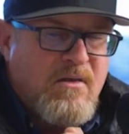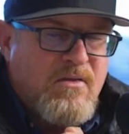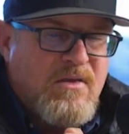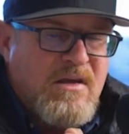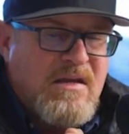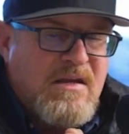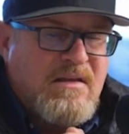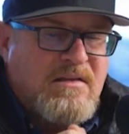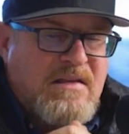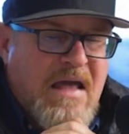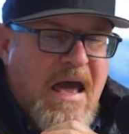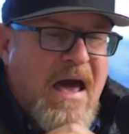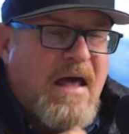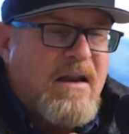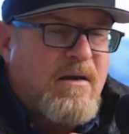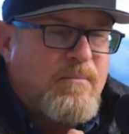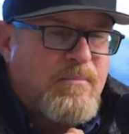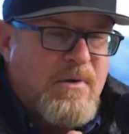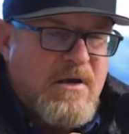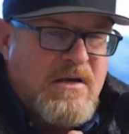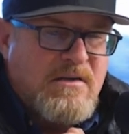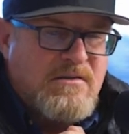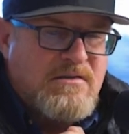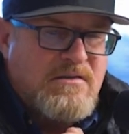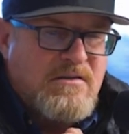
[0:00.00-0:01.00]
the
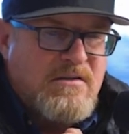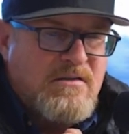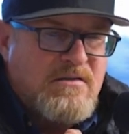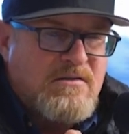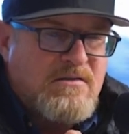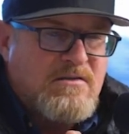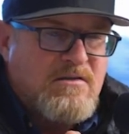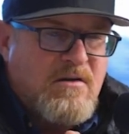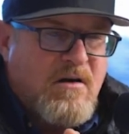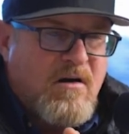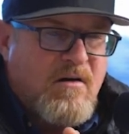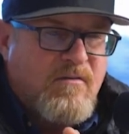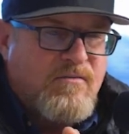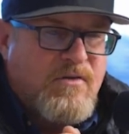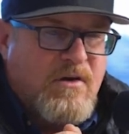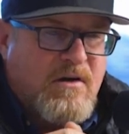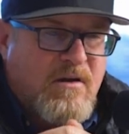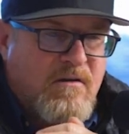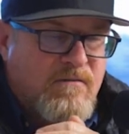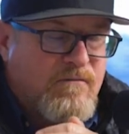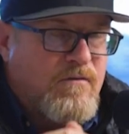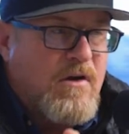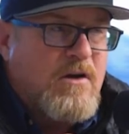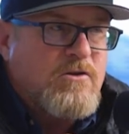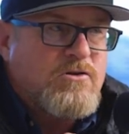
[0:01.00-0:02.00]
databases of the
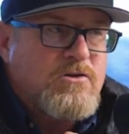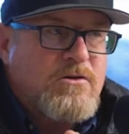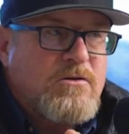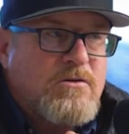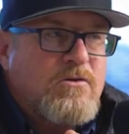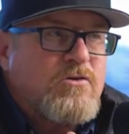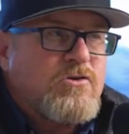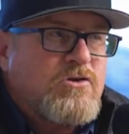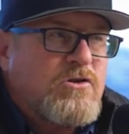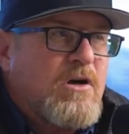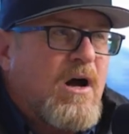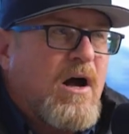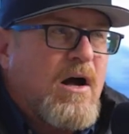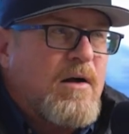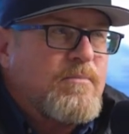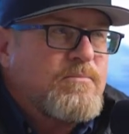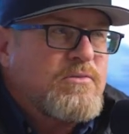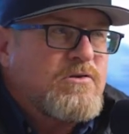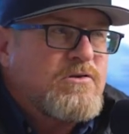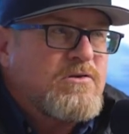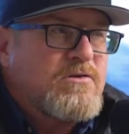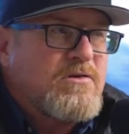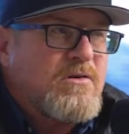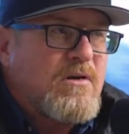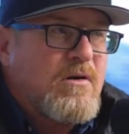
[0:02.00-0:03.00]
conventional
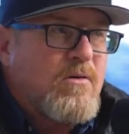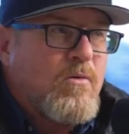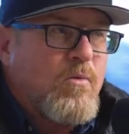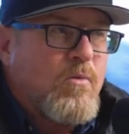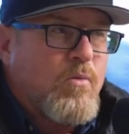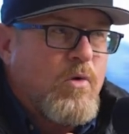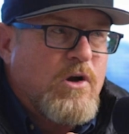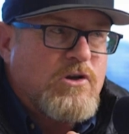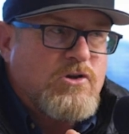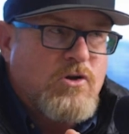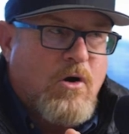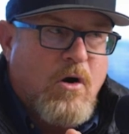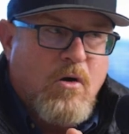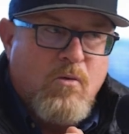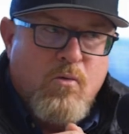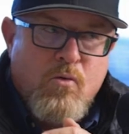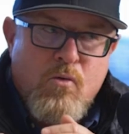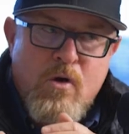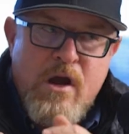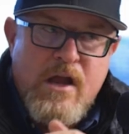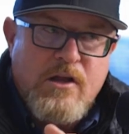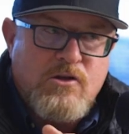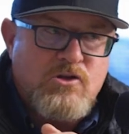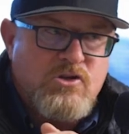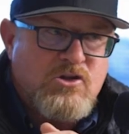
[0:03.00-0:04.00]
shops, which are
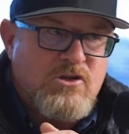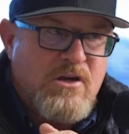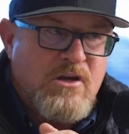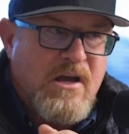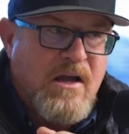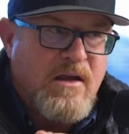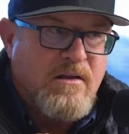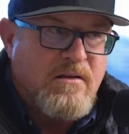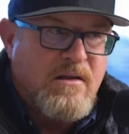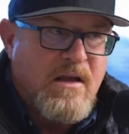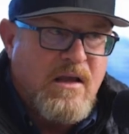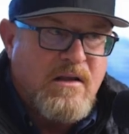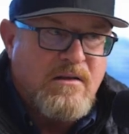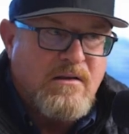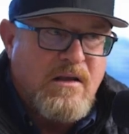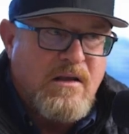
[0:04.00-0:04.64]
rich and